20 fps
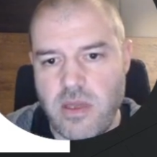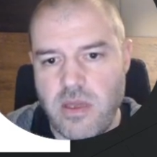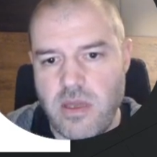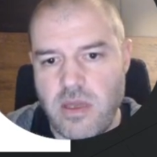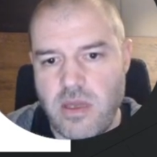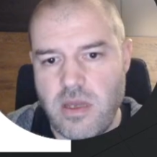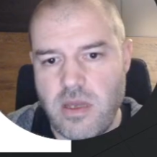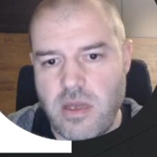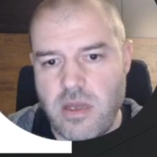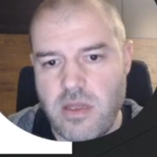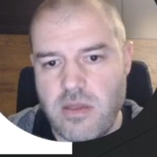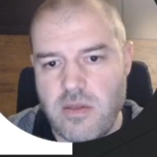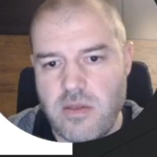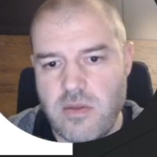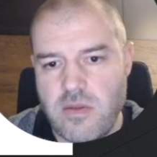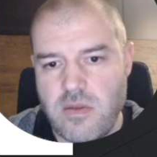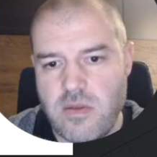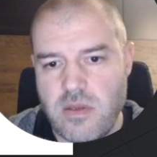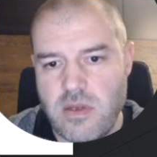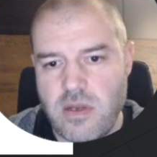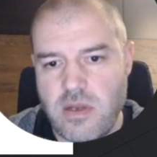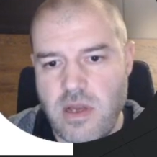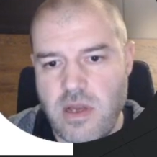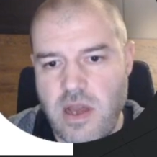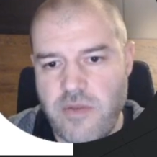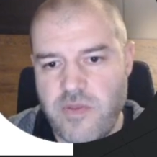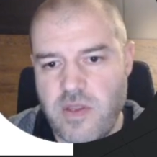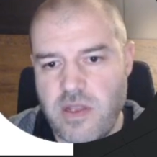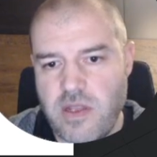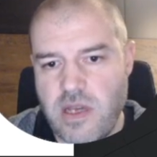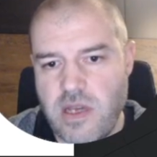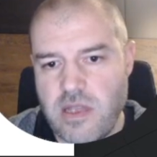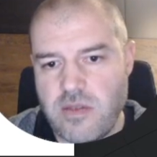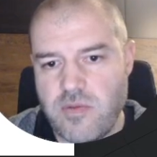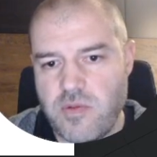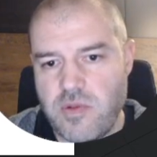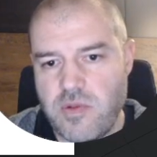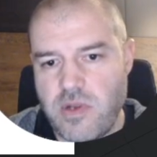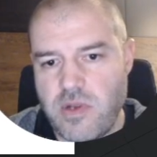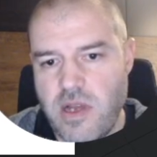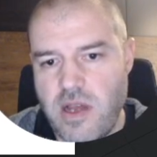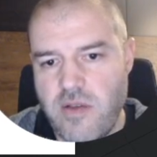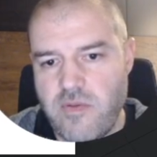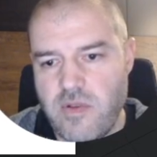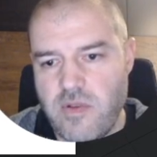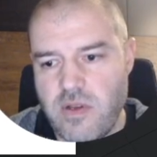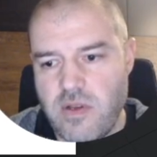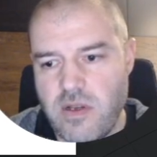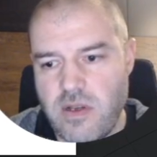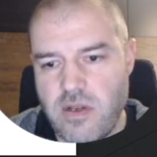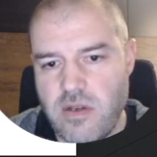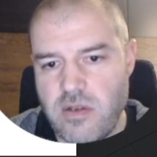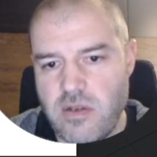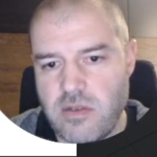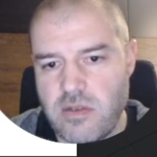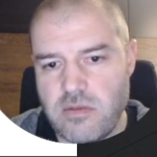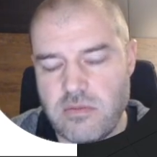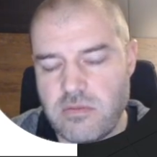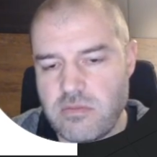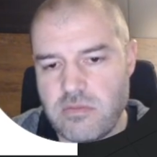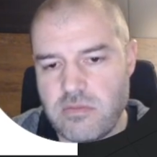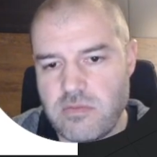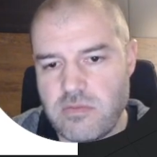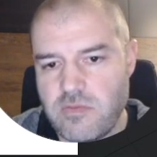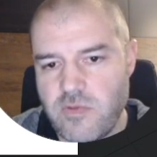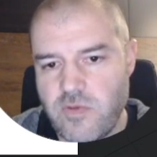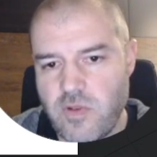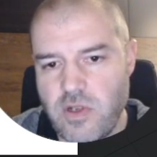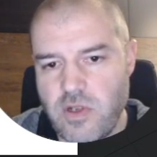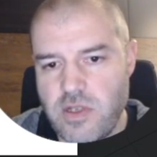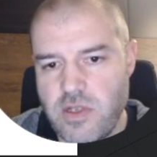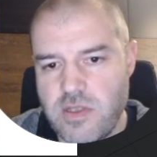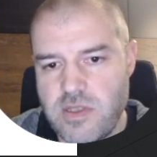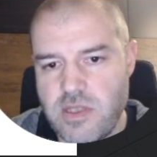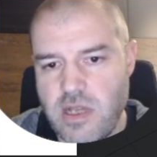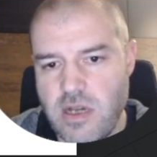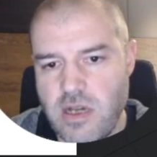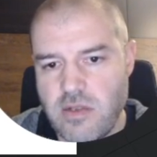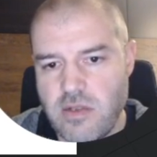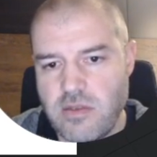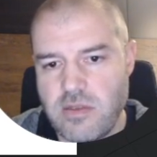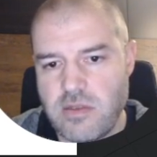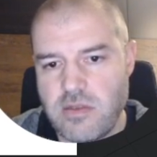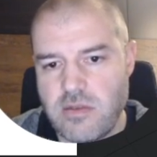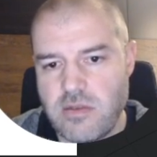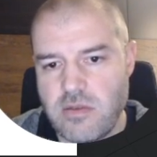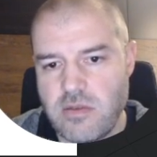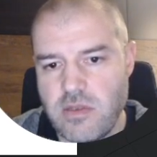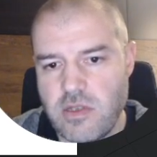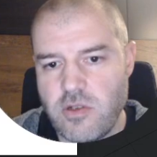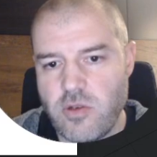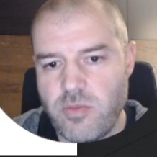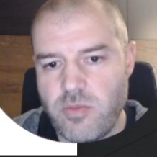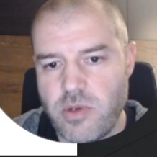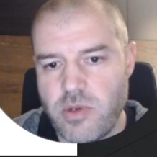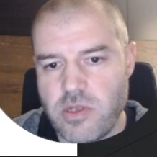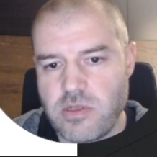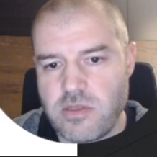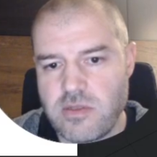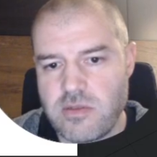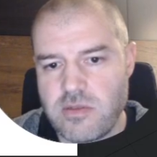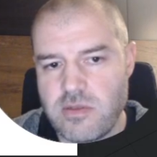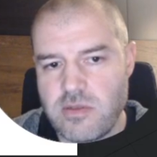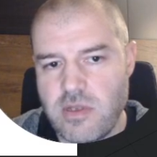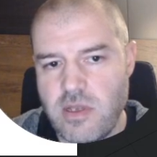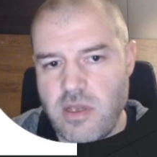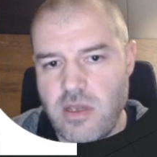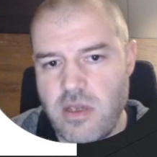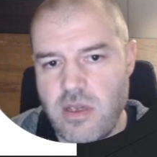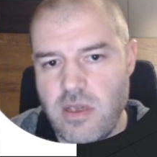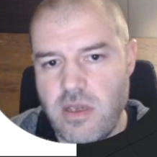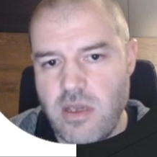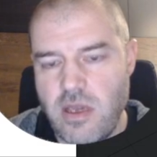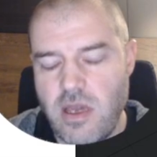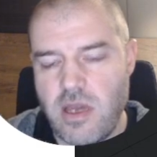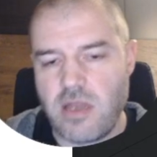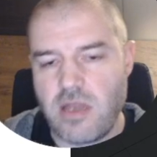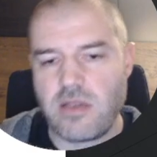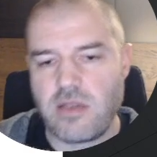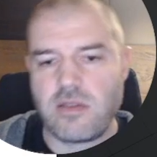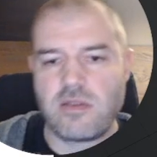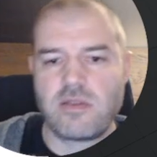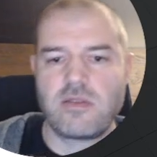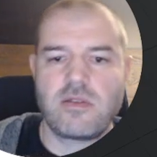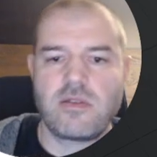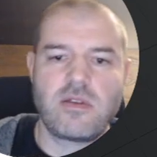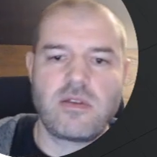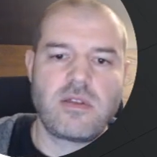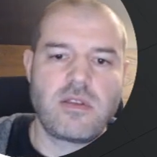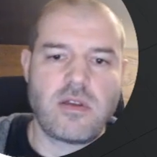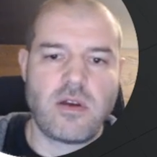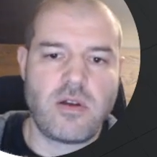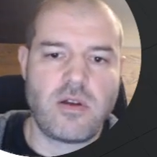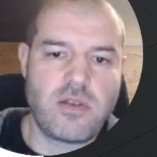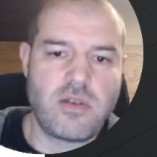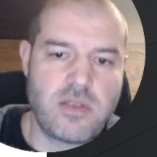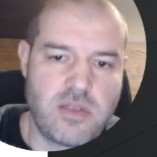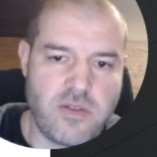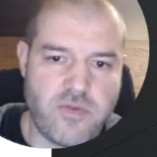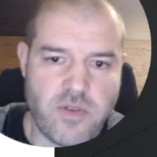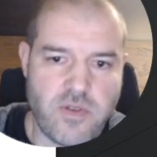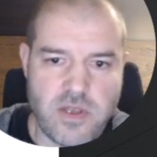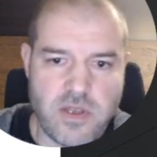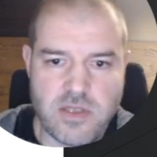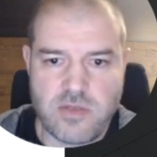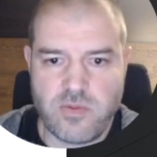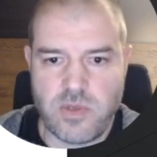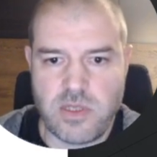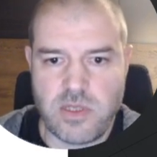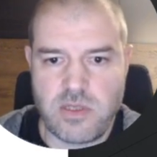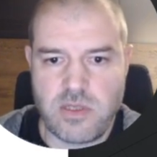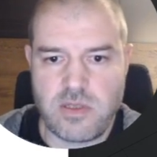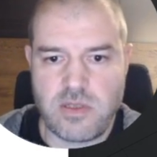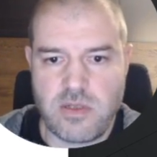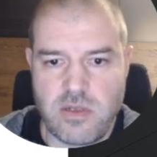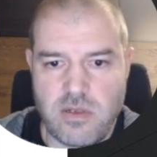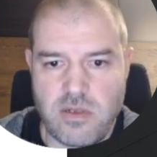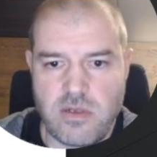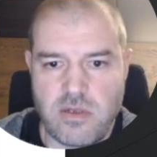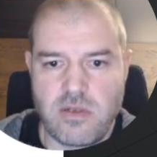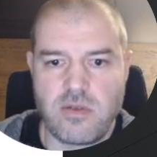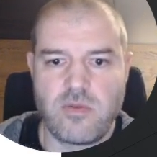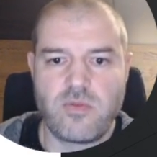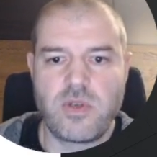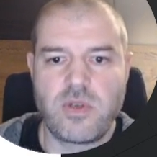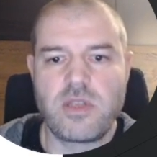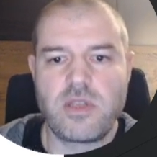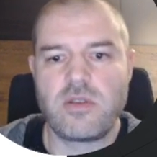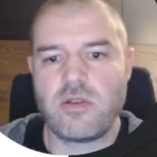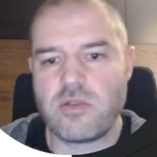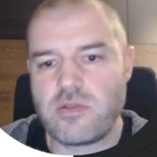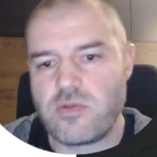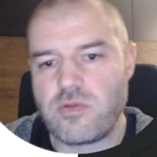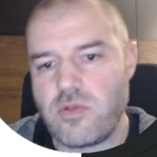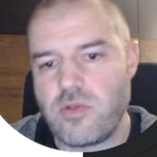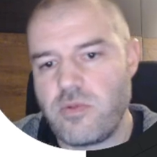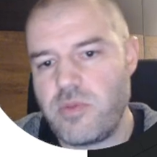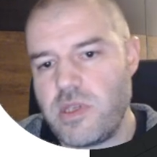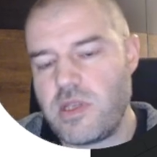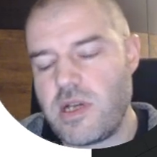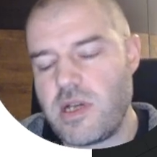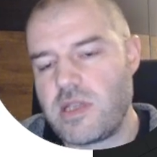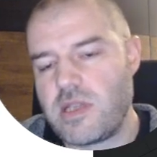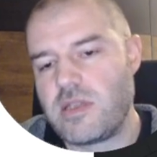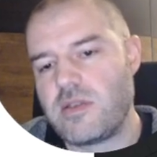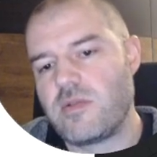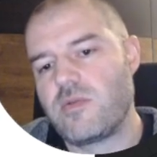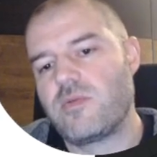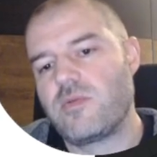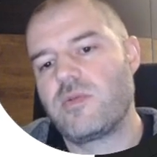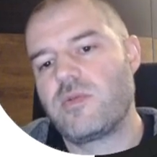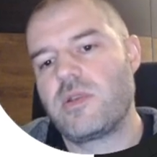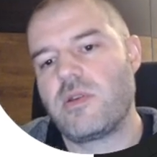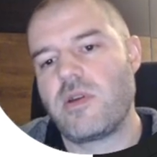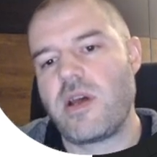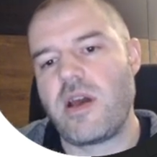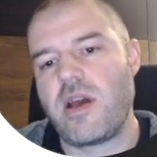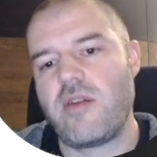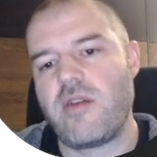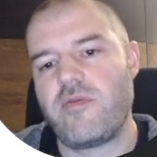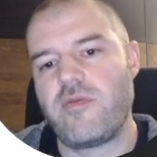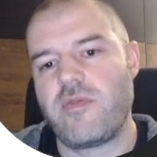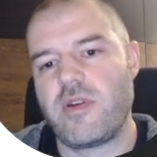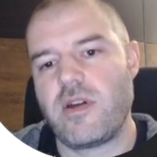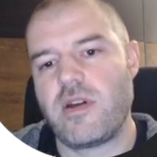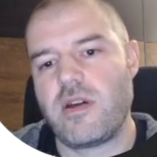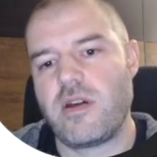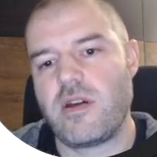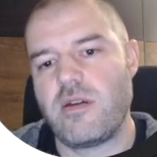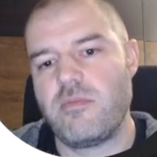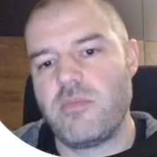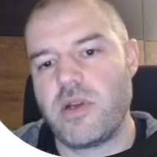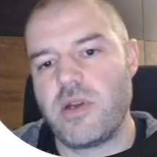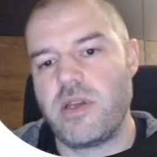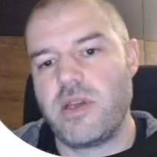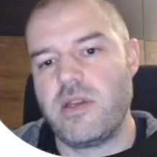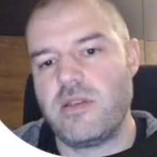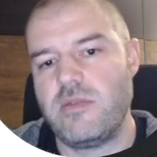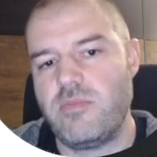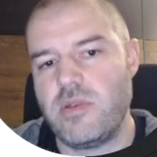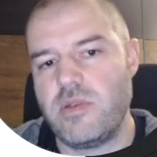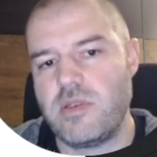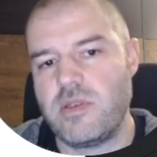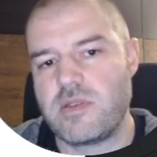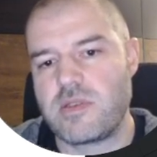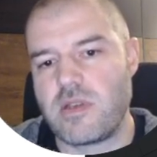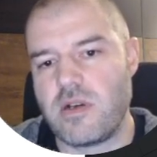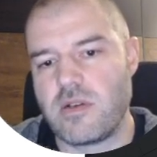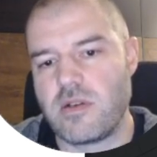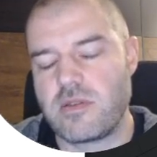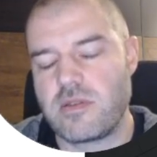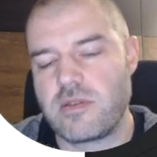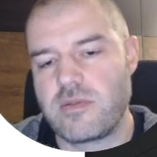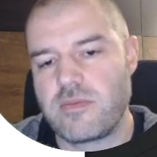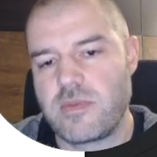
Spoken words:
and after that we'll have a fully installed IncoPOS. And the only difference with Windows will be that we don't have mariadb installed.